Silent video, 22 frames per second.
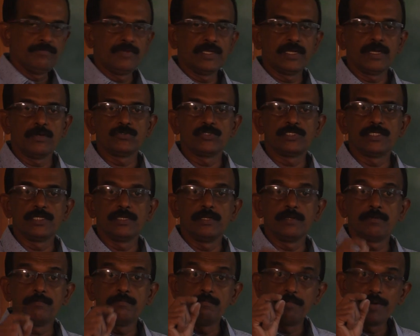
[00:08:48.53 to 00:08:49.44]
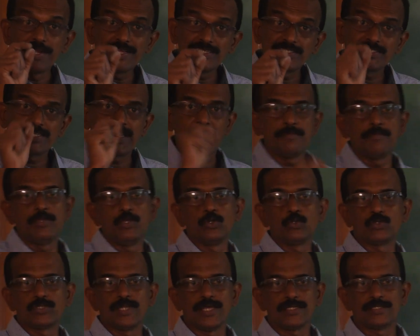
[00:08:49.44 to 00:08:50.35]
we have seen bricks can be
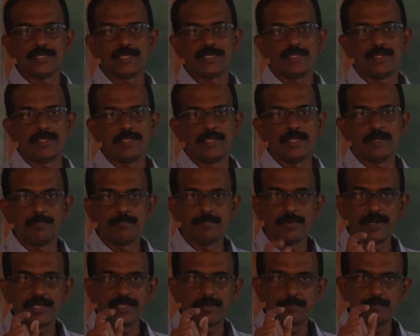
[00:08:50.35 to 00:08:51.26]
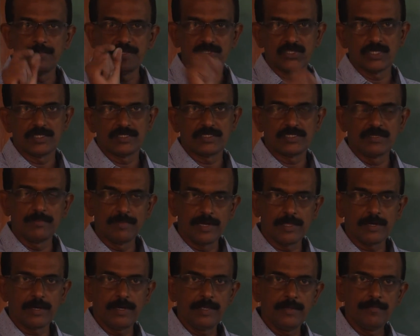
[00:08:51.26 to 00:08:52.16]
used as aggregate, brick pieces.
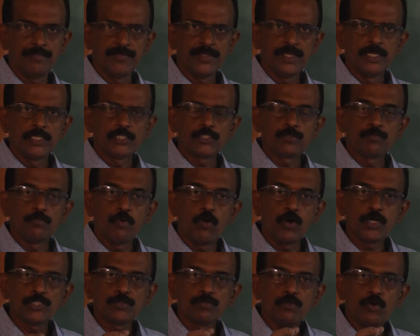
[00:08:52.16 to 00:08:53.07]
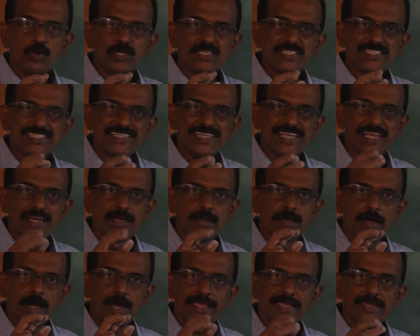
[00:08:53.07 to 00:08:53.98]
Similarly, small steel
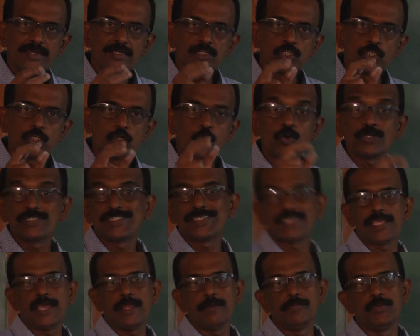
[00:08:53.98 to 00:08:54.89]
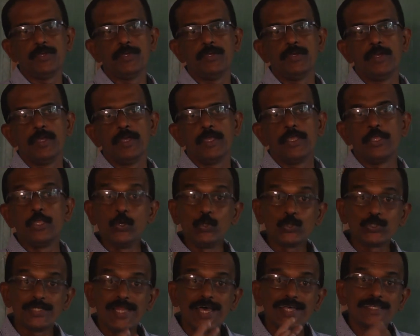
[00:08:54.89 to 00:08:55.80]
iron shorts can be
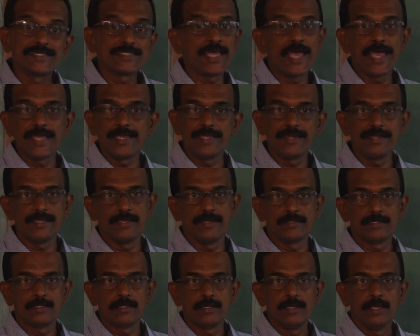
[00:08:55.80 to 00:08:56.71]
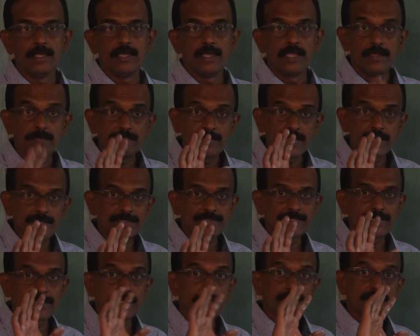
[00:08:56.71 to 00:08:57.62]
used as aggregates. If that is
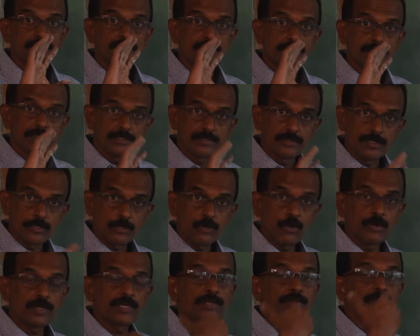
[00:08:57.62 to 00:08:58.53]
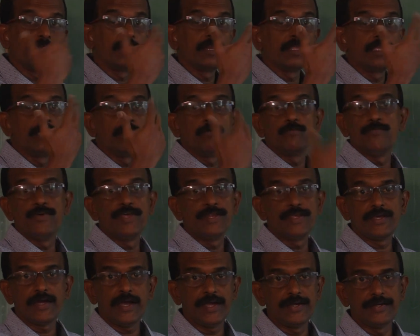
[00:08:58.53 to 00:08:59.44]
the case, the concrete will give
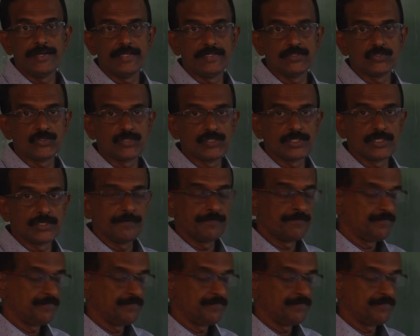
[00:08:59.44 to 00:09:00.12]
very high density.